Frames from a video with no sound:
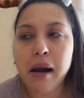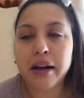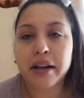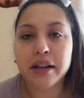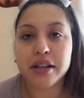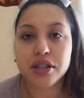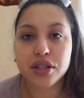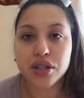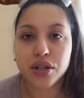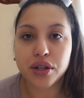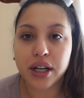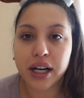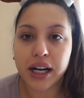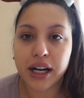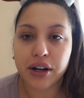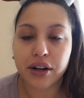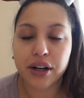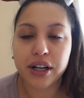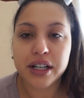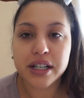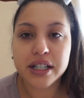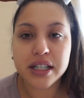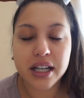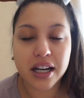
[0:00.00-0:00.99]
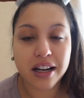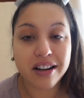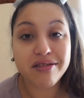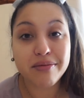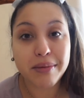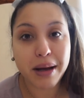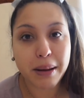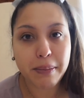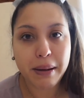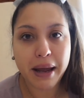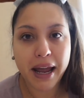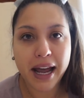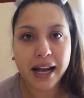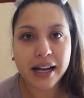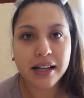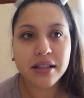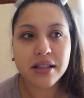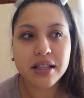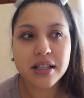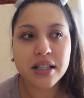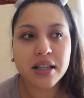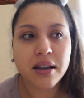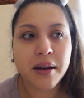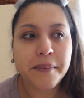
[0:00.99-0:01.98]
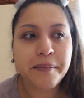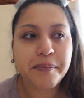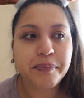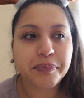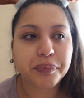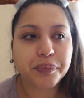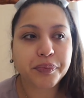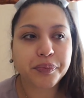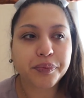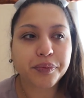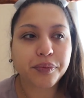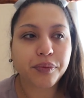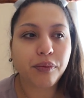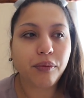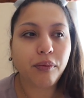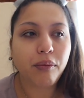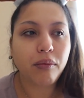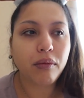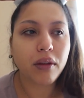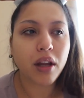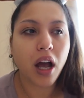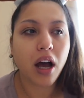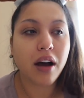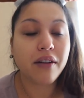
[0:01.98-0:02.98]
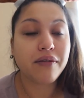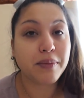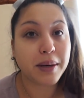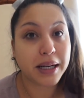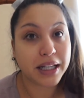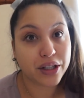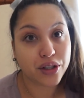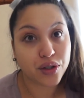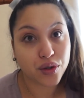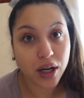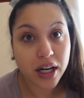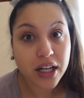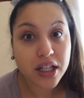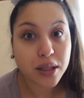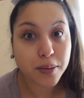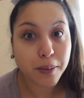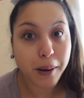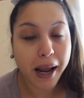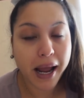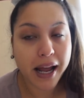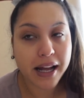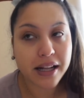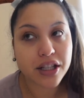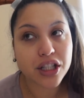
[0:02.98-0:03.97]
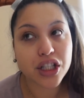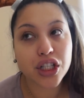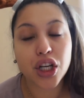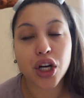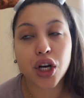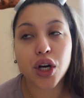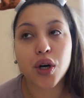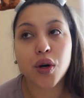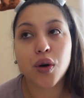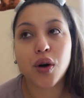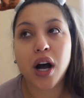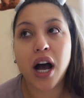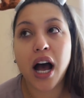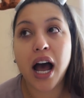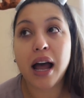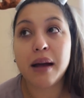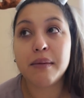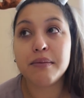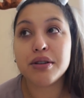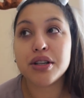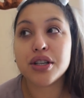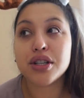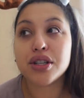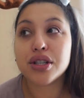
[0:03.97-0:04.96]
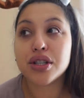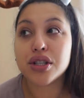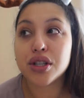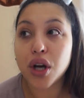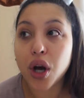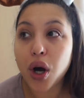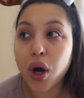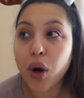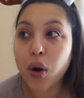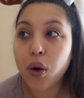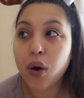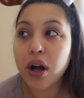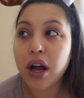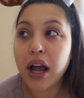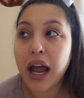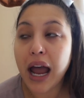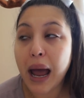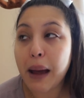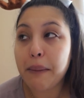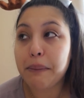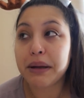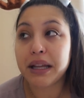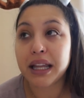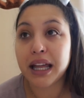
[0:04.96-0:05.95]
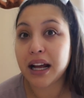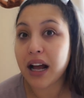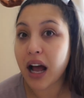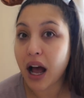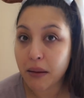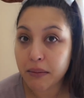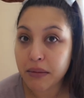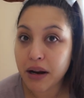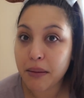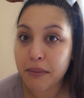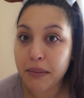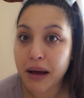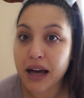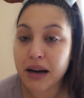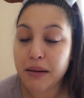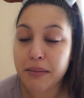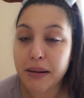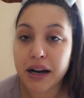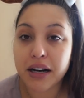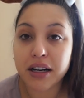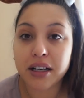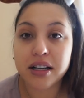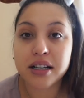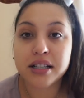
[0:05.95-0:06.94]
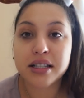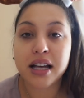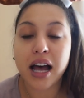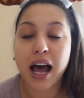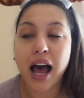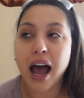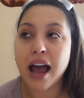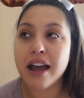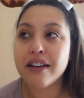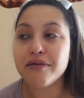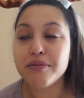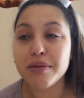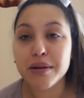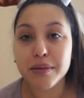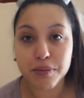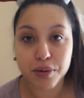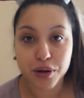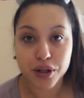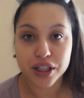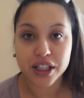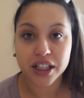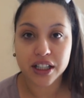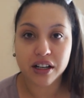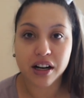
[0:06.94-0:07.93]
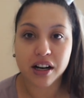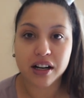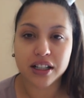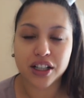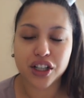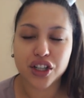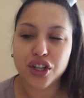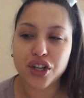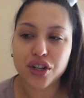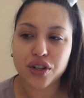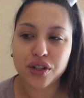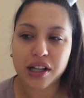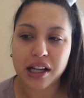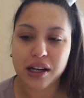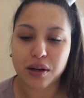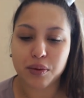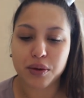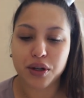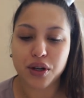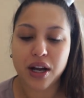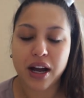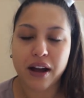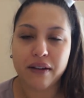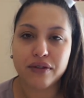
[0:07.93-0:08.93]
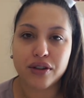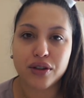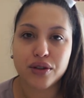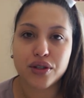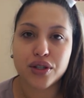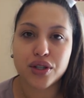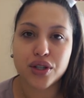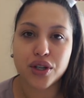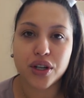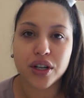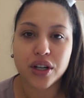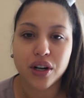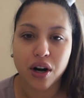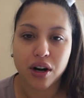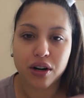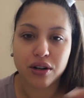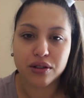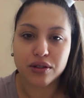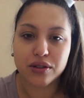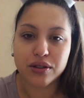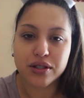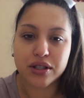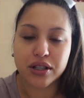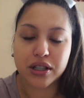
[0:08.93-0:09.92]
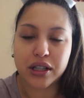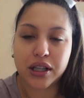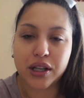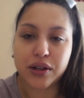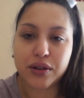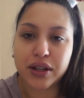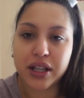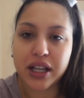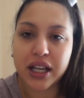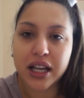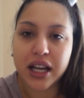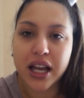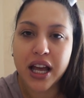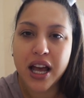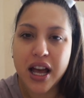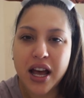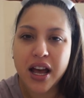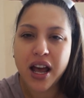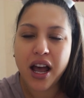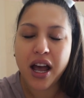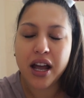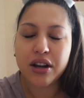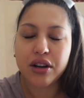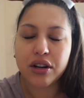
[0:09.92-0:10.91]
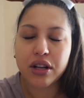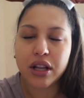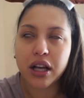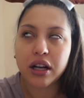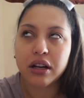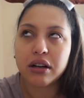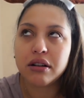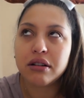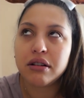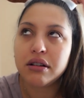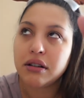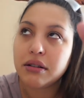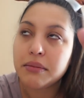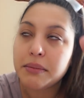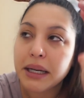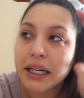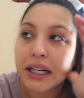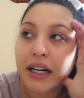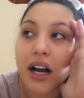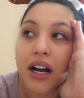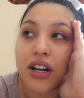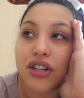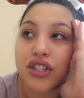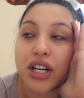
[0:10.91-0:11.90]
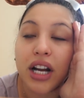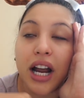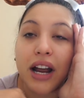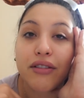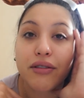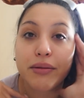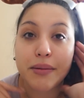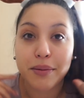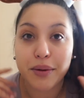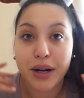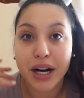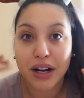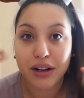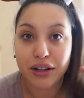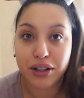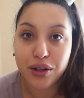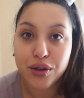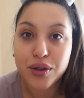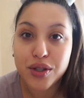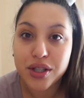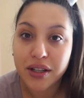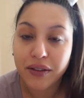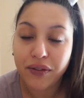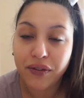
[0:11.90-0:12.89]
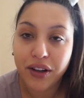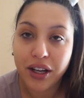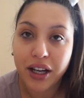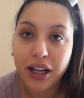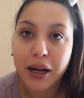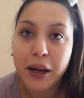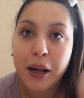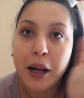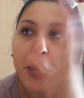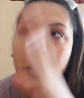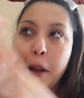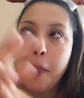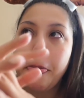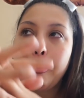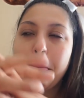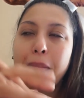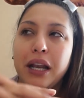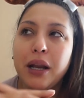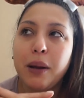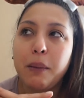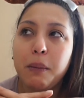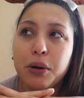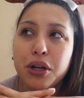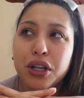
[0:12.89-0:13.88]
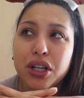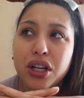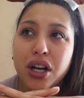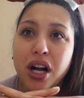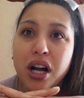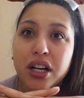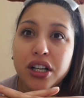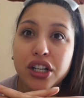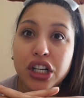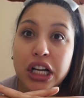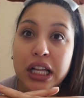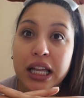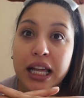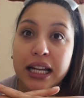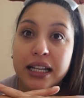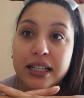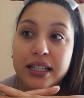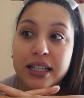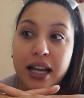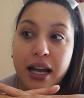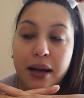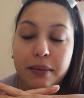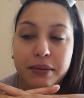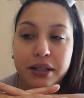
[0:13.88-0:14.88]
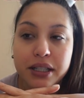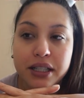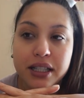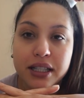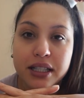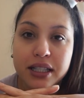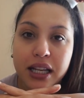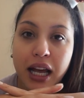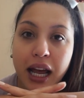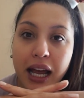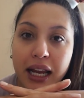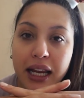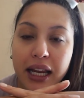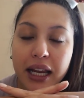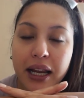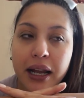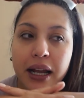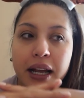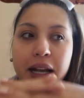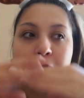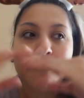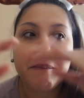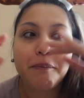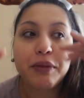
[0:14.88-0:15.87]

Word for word: like in certain areas like of my pants of my stretch pants. So I'm just so happy. Like I'm not mad about it because I've been putting on, you know, like when you have those certain articles of clothing and you're like, oh my gosh, like I remember how it used to fit. And then you put it on, you're like, damn, this is tight.